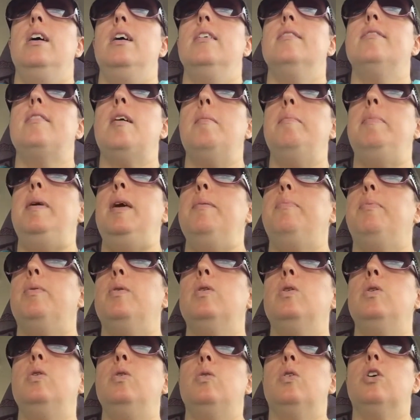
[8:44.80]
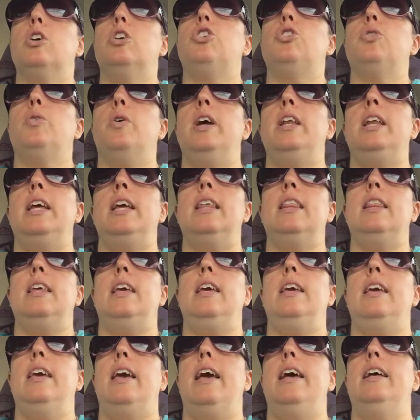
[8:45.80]
some people who are joining
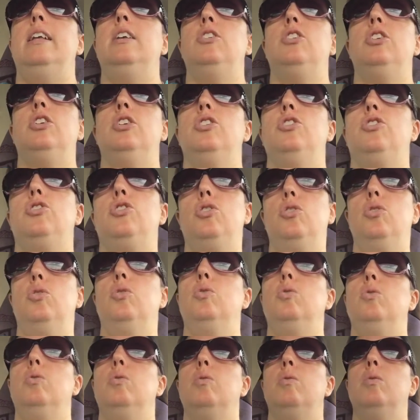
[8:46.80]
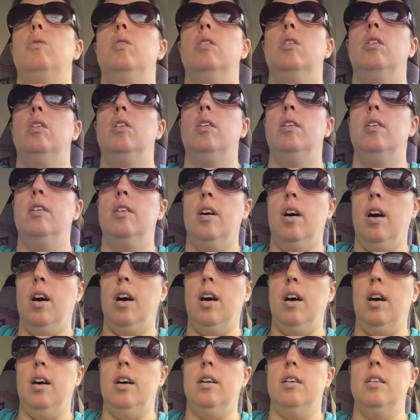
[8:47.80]
the Engine 2
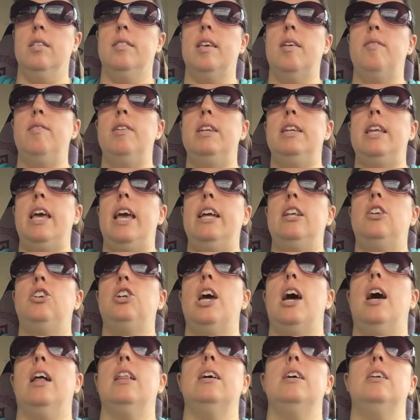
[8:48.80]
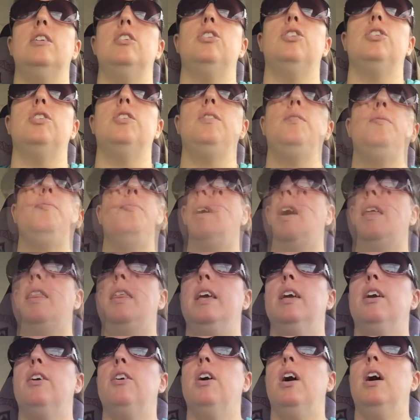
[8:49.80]
7-day challenge, I
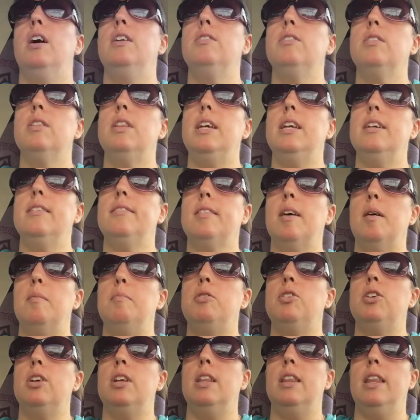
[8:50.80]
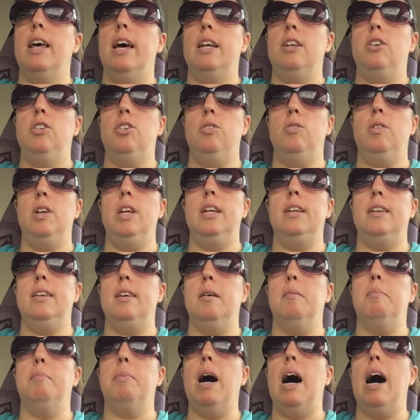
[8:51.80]
think, are under the assumption that you need
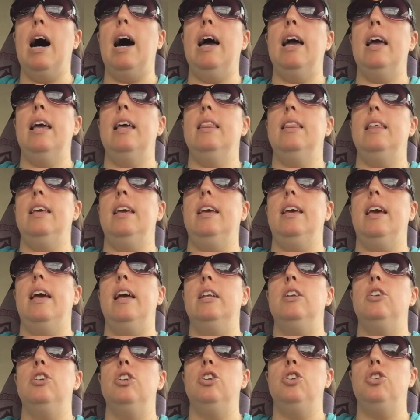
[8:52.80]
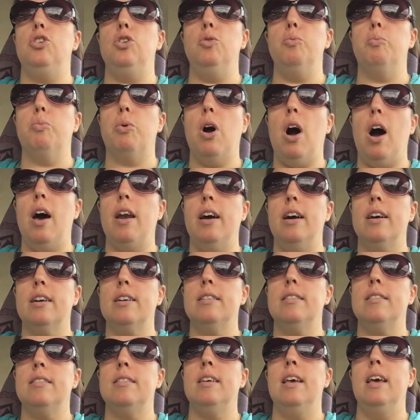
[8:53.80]
to buy the Engine 2
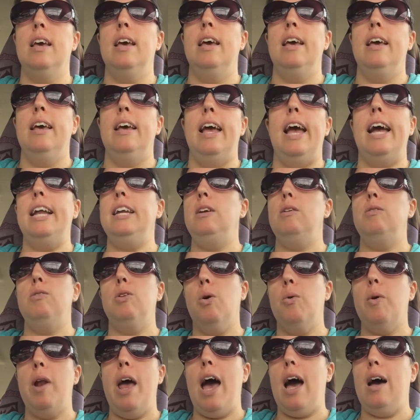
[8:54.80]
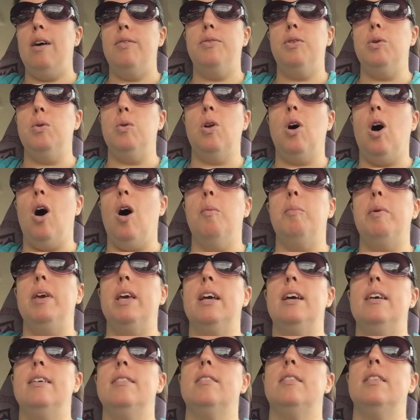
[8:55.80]
products, and you don't have to at all,
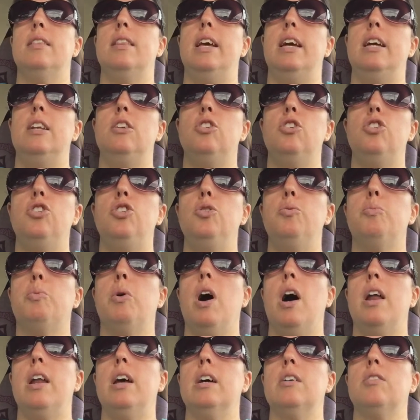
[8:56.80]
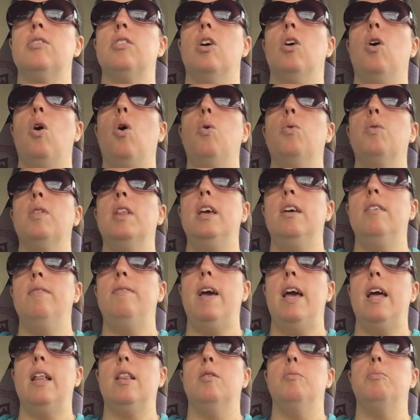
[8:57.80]
because the Engine 2 products are only
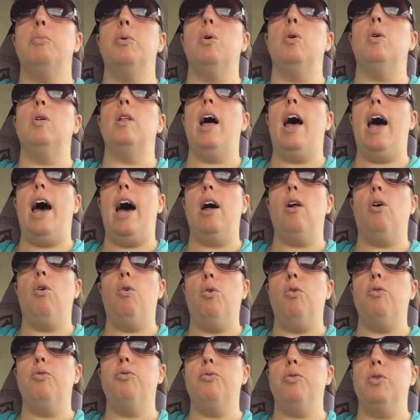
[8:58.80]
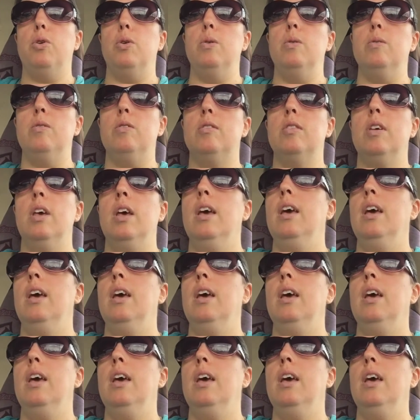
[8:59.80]
available at Whole Foods.